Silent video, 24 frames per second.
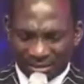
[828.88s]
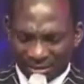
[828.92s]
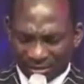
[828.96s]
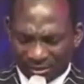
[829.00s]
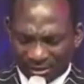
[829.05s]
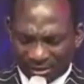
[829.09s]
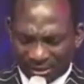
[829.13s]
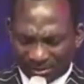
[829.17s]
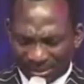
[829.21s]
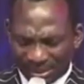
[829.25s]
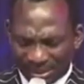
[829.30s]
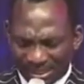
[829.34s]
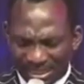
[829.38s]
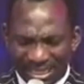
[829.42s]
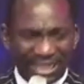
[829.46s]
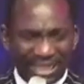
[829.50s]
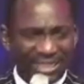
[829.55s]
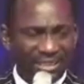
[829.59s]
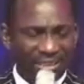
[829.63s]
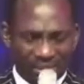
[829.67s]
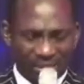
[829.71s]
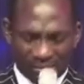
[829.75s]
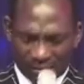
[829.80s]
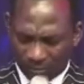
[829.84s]
uh, chapter
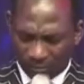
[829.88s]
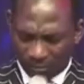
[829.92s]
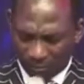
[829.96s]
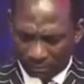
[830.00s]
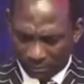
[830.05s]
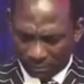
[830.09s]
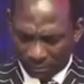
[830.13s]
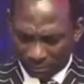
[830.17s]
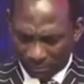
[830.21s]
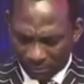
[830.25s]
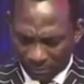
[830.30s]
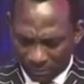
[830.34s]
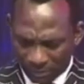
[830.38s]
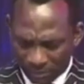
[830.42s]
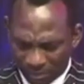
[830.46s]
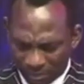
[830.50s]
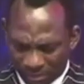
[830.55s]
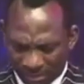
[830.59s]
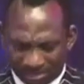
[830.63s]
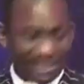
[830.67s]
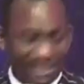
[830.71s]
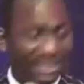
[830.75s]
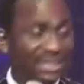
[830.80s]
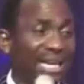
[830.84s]
9,
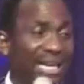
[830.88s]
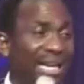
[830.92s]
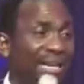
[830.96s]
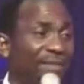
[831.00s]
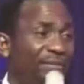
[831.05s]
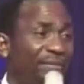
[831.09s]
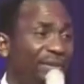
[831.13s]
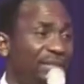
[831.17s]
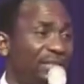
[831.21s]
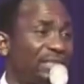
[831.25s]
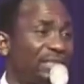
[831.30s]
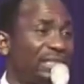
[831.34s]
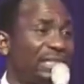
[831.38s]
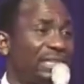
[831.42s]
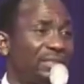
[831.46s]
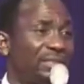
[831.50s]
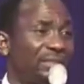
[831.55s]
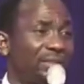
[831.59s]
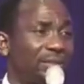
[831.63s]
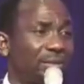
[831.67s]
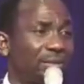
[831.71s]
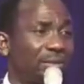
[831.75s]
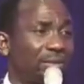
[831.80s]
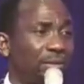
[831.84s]
chapter 9, verse
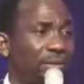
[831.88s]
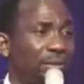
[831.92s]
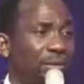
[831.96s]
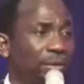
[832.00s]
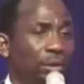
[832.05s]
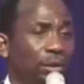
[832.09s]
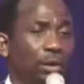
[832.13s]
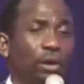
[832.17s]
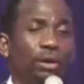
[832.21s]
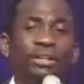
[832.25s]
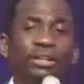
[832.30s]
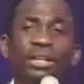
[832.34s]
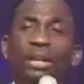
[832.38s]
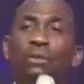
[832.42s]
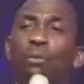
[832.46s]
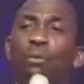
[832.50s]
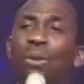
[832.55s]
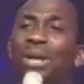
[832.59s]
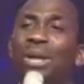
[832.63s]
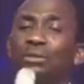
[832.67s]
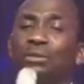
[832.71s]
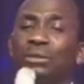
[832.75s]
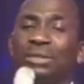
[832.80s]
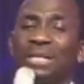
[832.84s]
6. On the way to